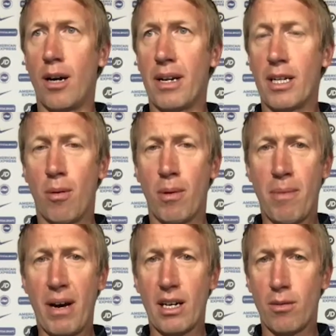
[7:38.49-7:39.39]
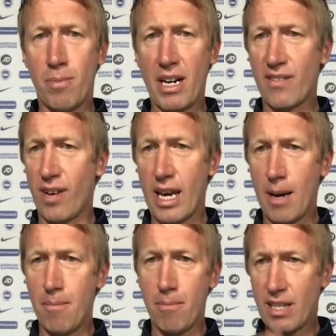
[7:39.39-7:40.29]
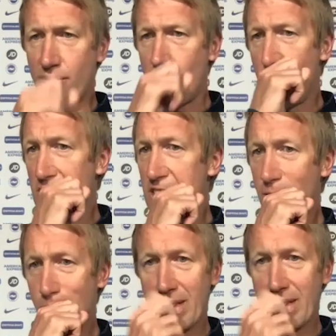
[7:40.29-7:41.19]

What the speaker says: I mean, it's probably it was best for him, best for us.